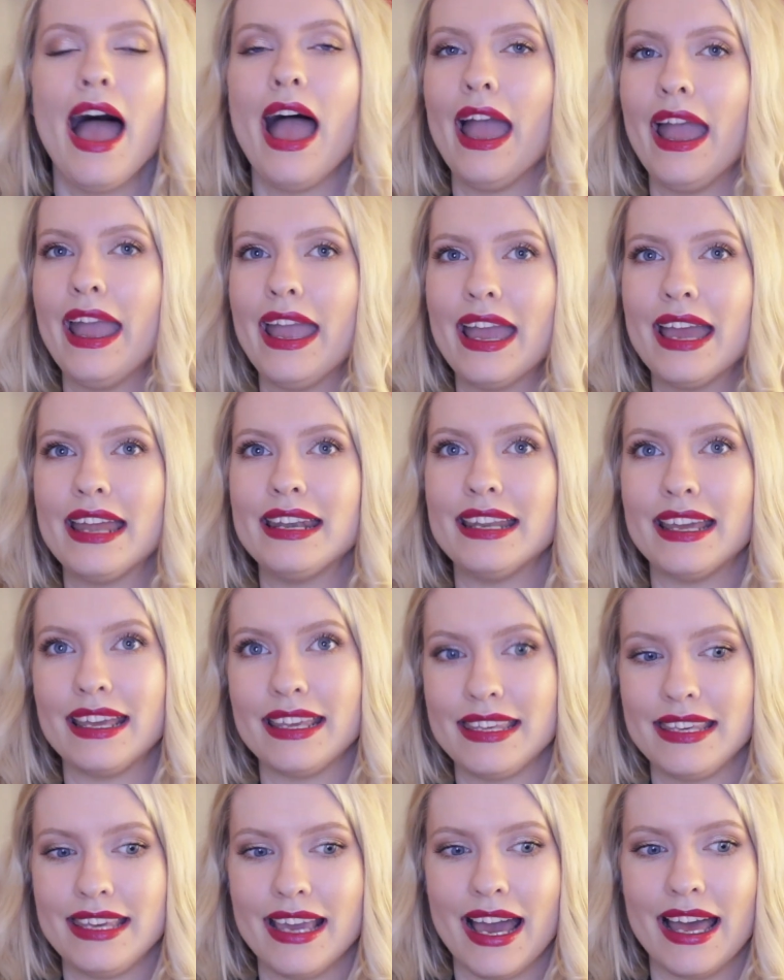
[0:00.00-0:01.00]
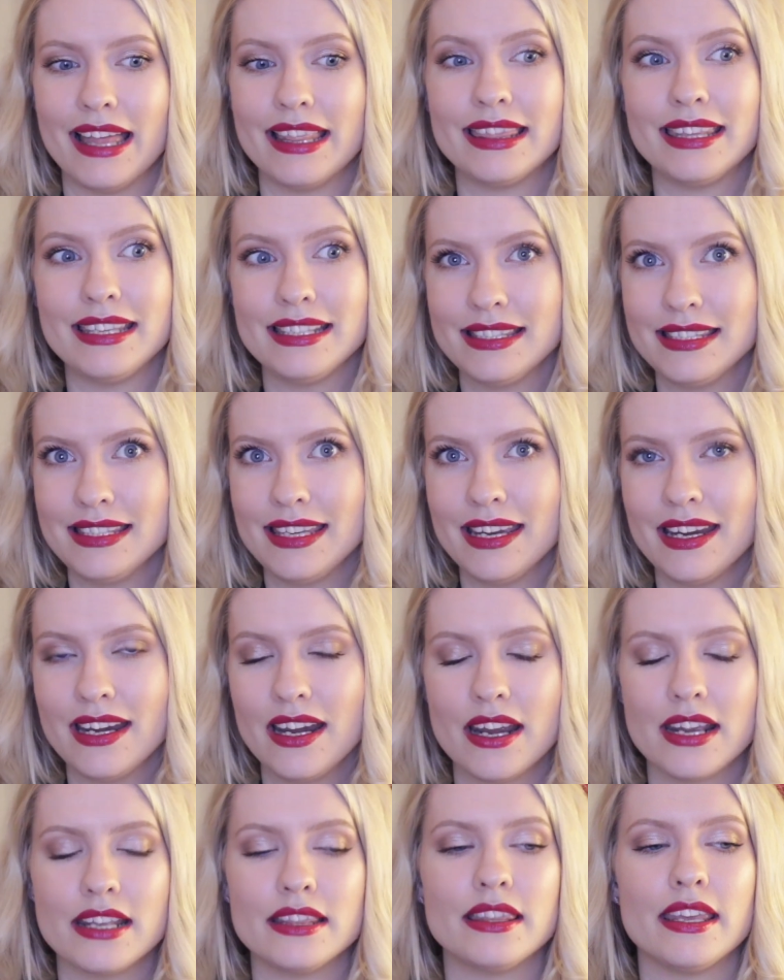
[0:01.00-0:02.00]
And yeah, this
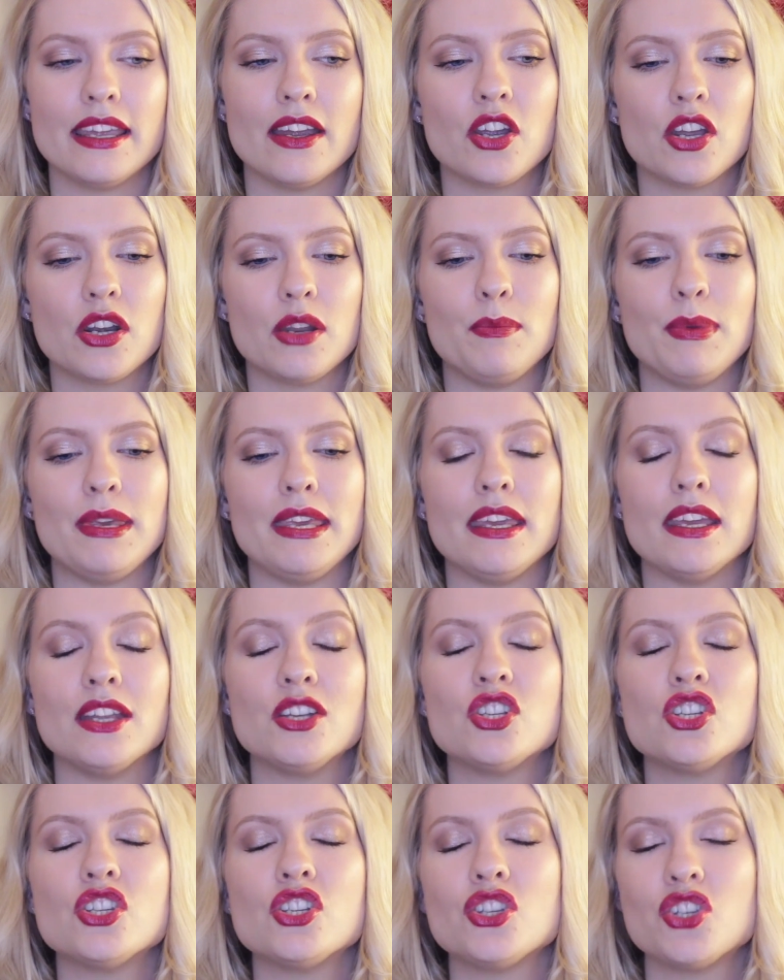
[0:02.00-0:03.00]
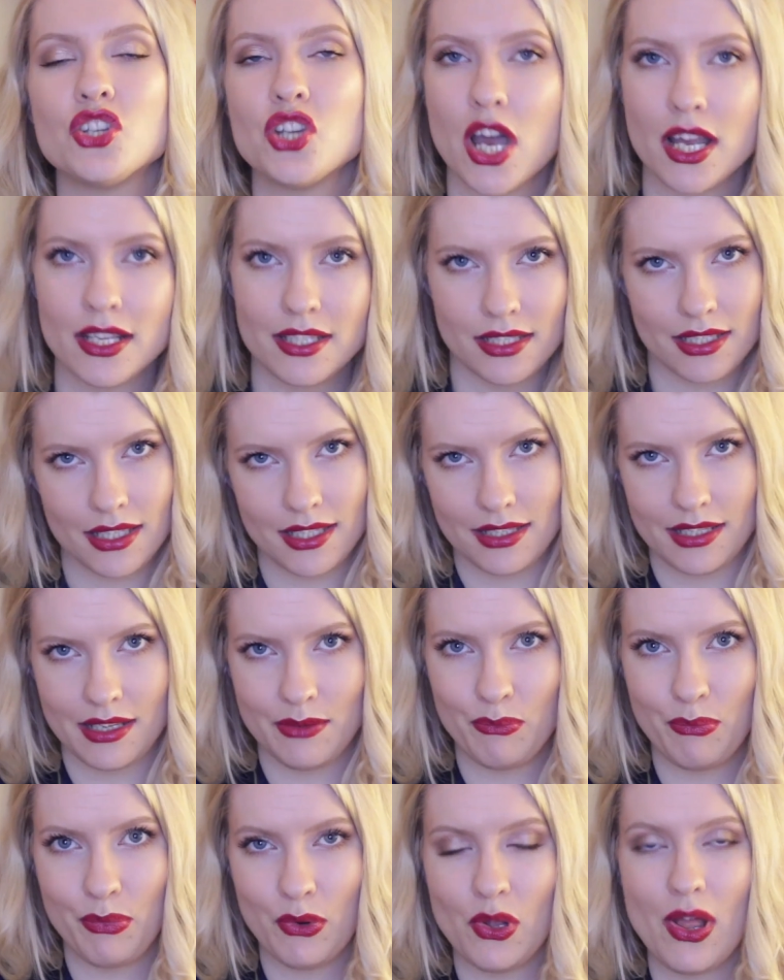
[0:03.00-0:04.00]
year they're gonna be just as
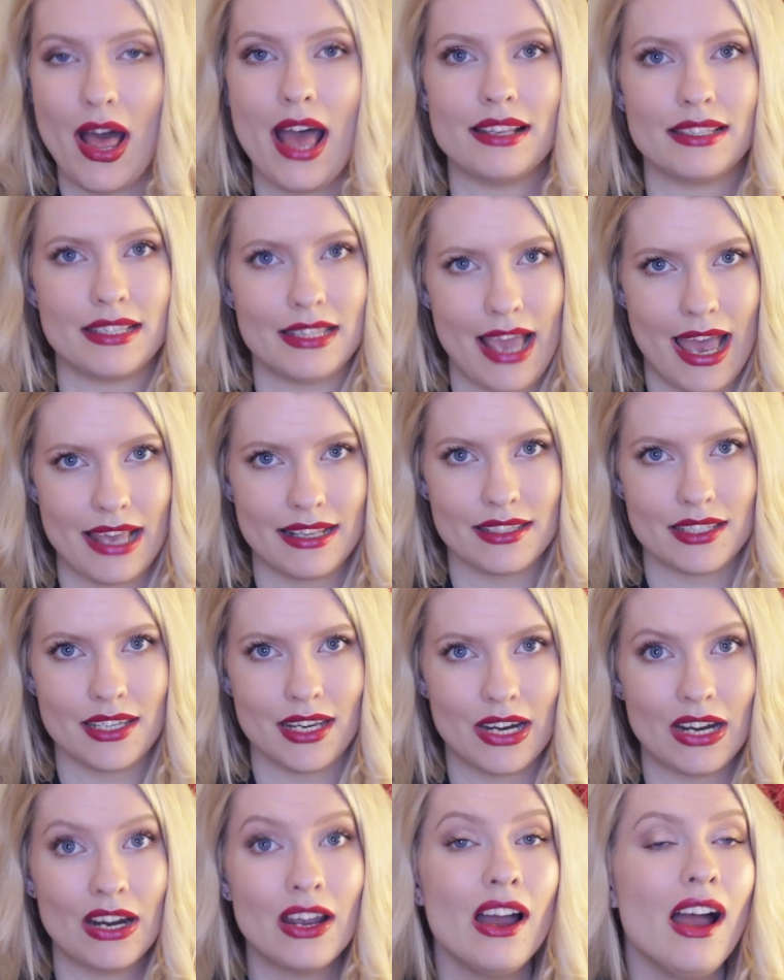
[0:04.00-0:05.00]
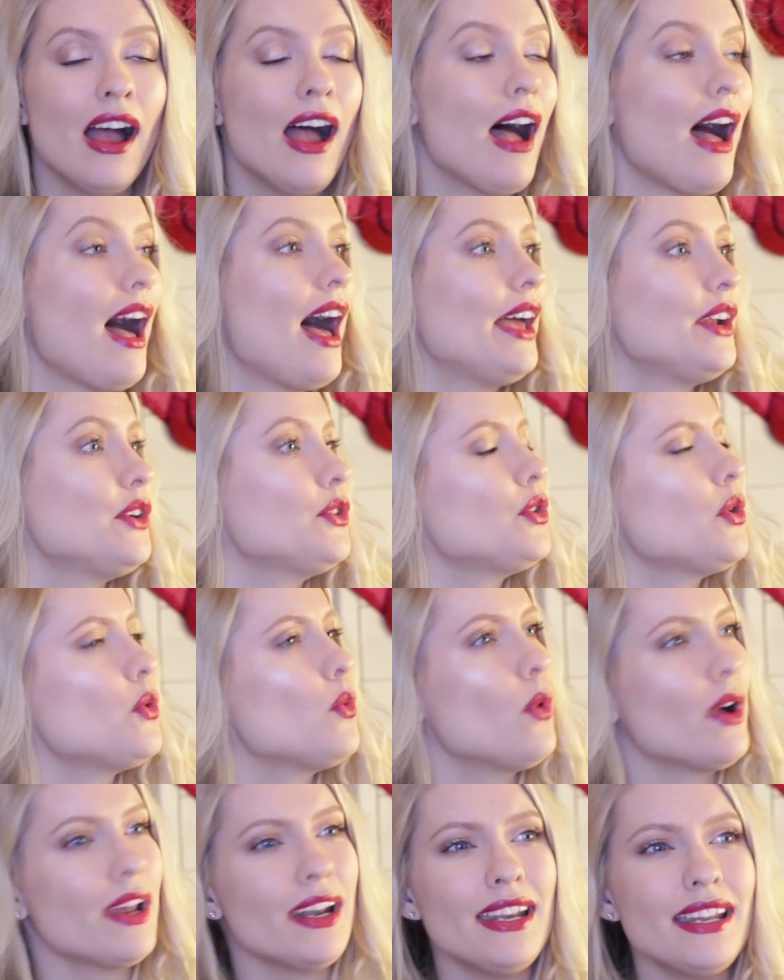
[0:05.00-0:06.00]
simple as last year. I don't know
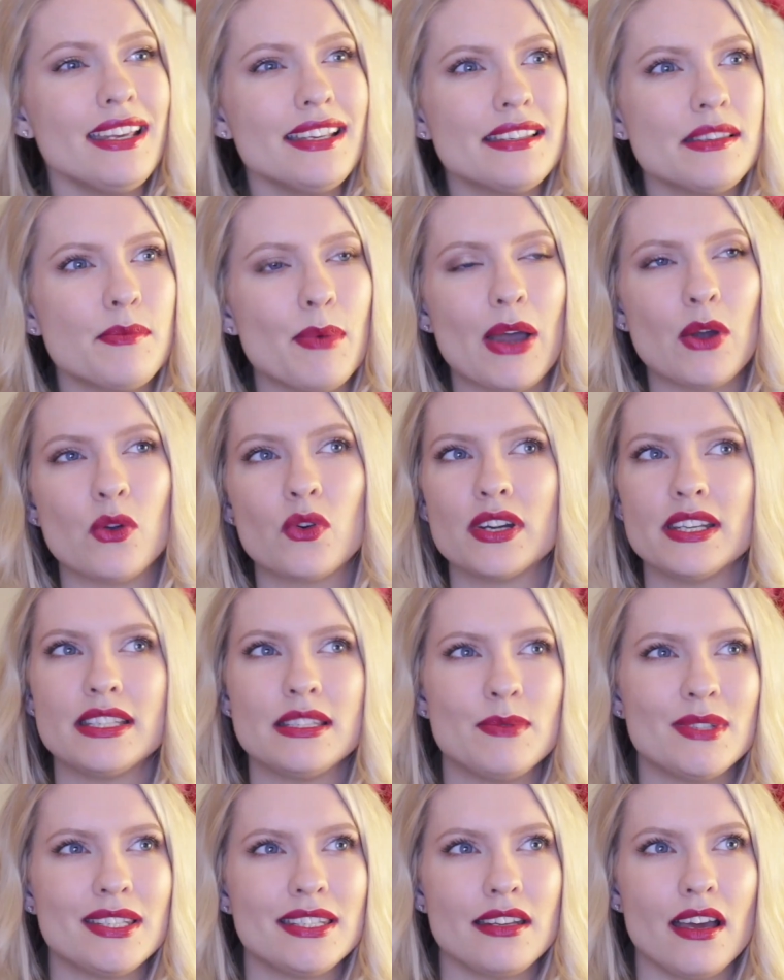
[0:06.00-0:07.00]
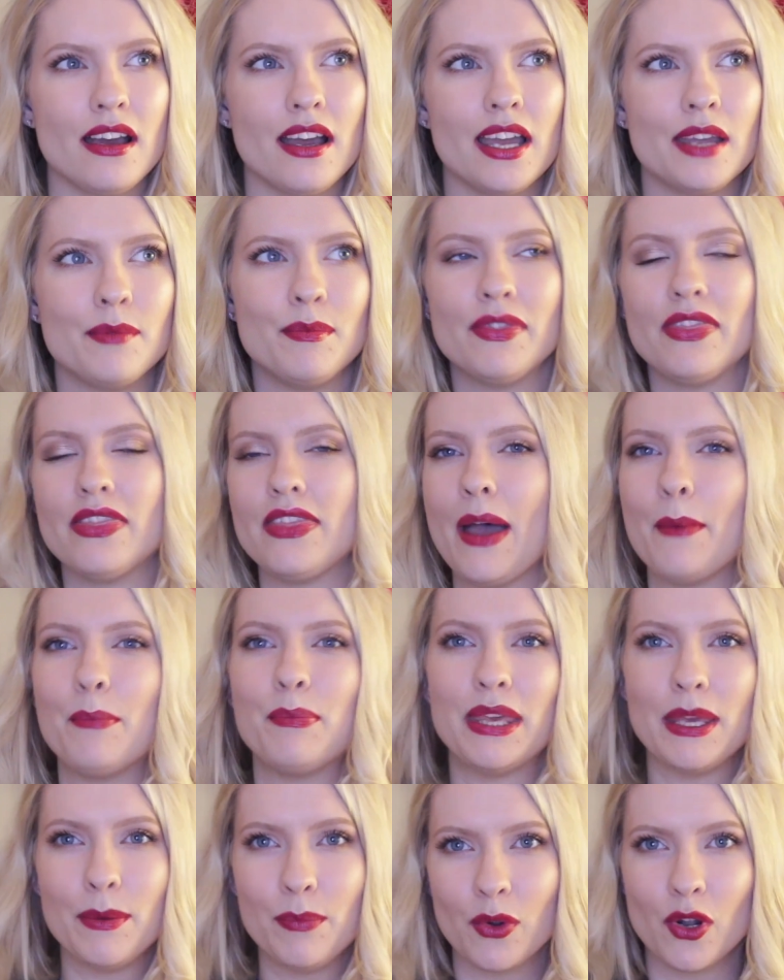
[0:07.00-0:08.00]
what it is about Christmas time that
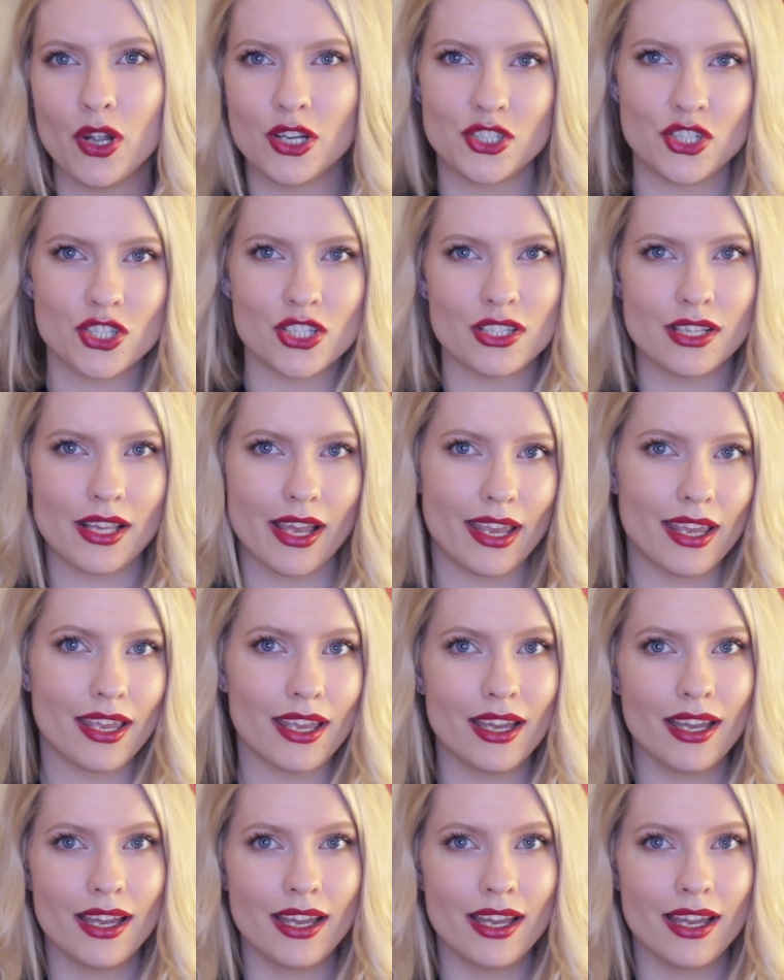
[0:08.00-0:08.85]
people are just like,